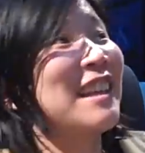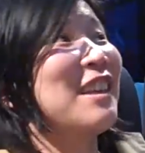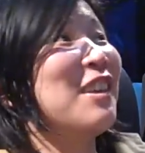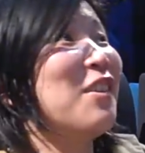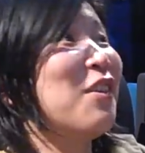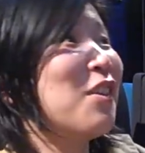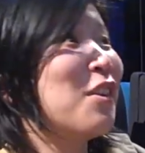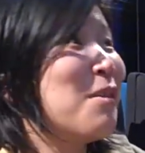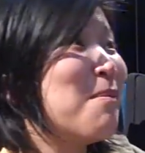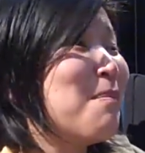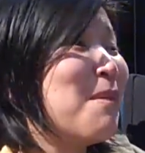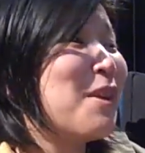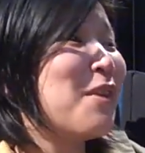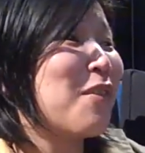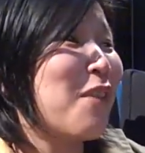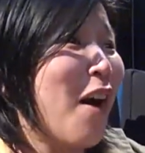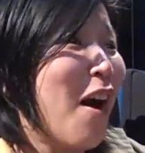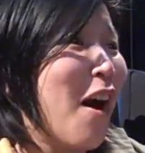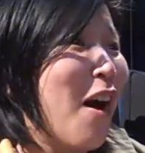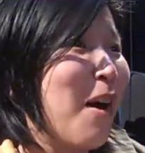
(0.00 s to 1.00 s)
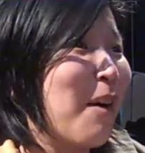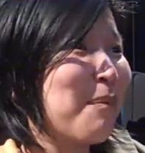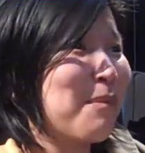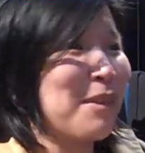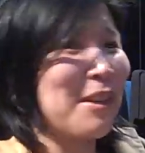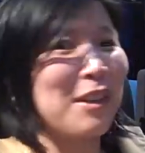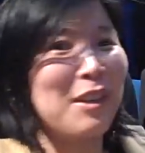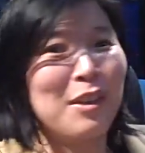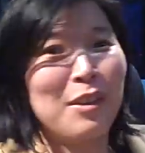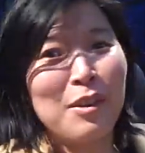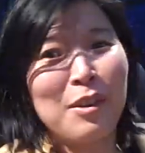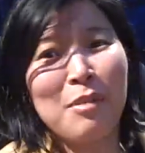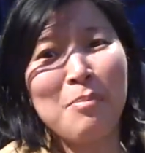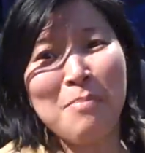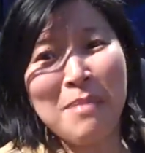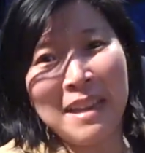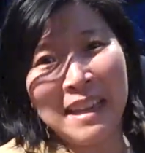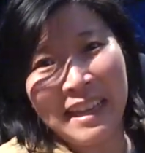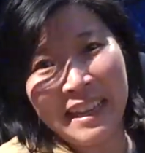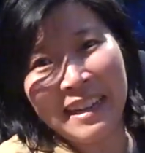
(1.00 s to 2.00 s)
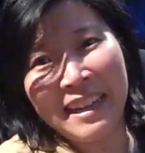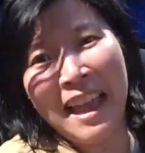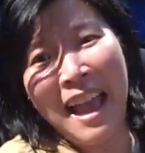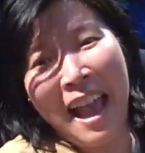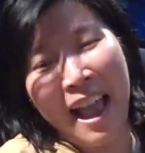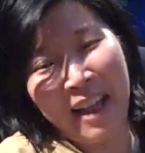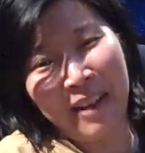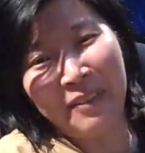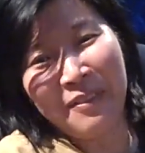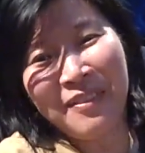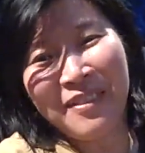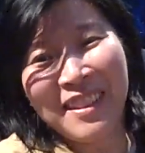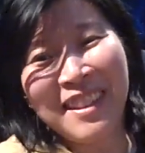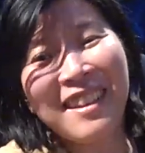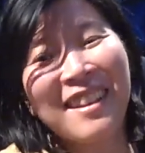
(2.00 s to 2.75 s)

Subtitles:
You could be robbed, you could be kidnapped.